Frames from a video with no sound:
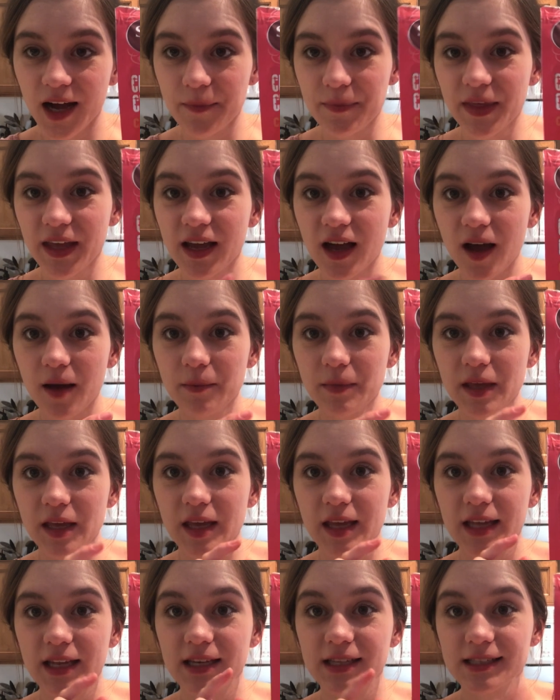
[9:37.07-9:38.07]
They come
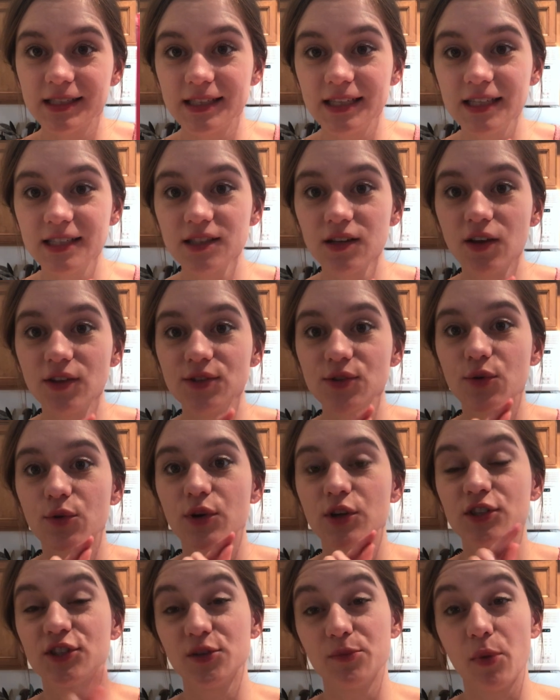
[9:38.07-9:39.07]
in sea salt
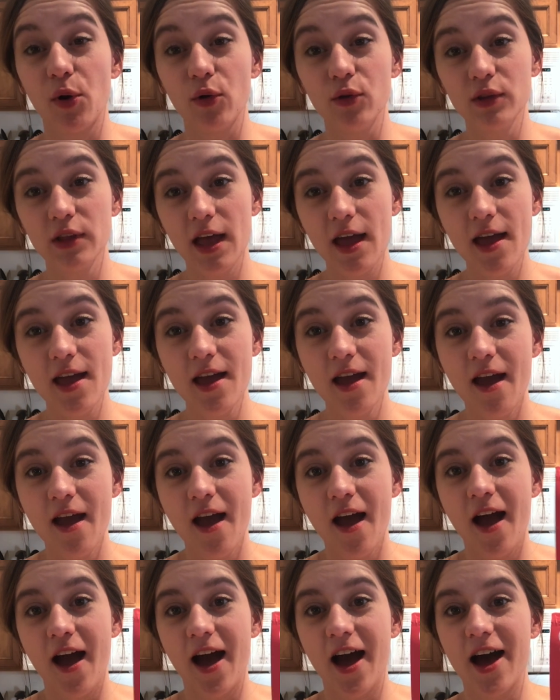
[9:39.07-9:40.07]
or chipotle.
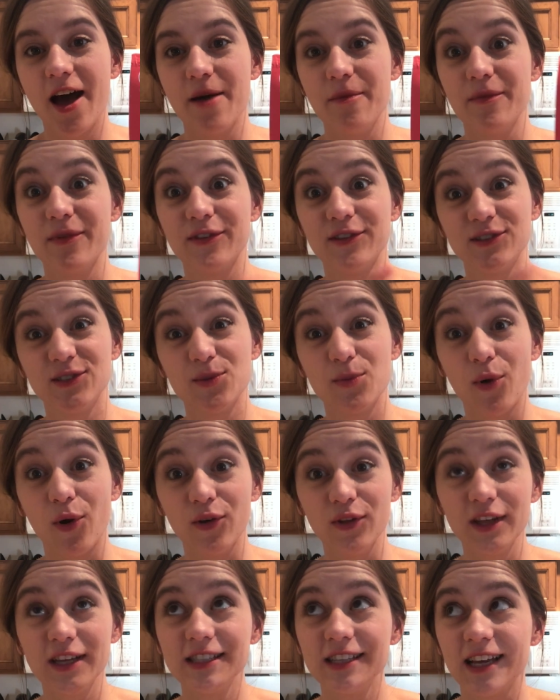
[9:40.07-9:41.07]
The
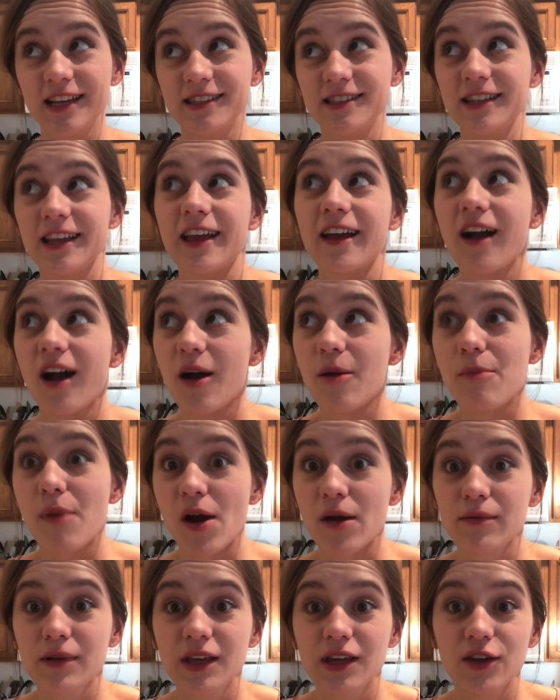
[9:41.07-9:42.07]
chipotle tastes like a
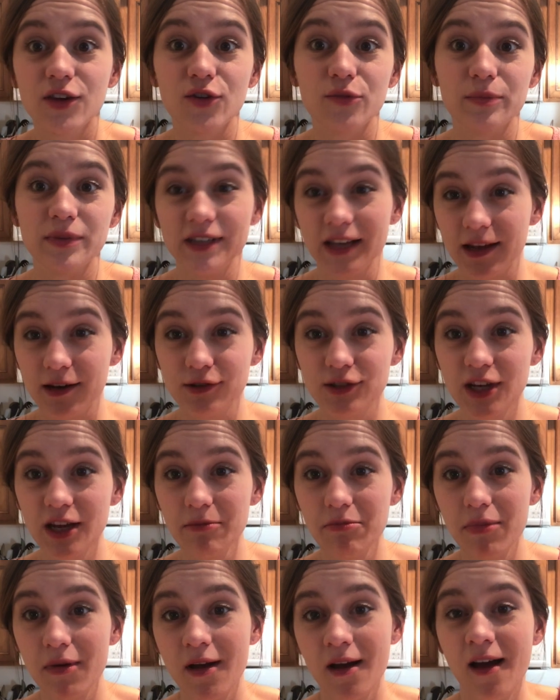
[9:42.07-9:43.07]
barbecue potato
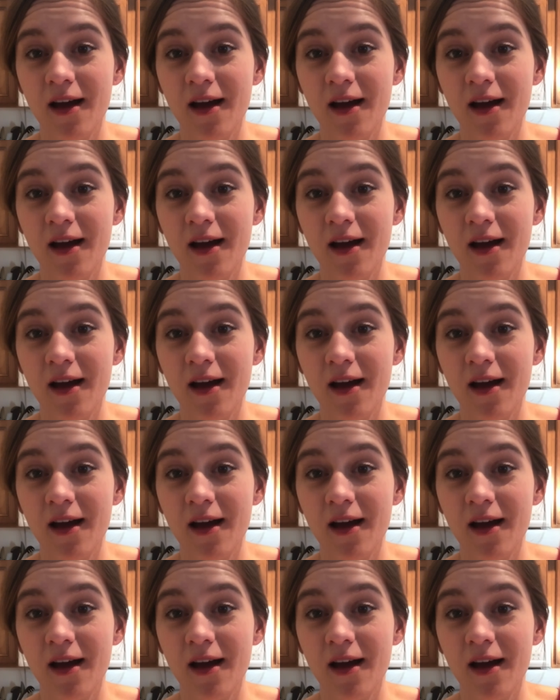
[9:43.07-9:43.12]
chip.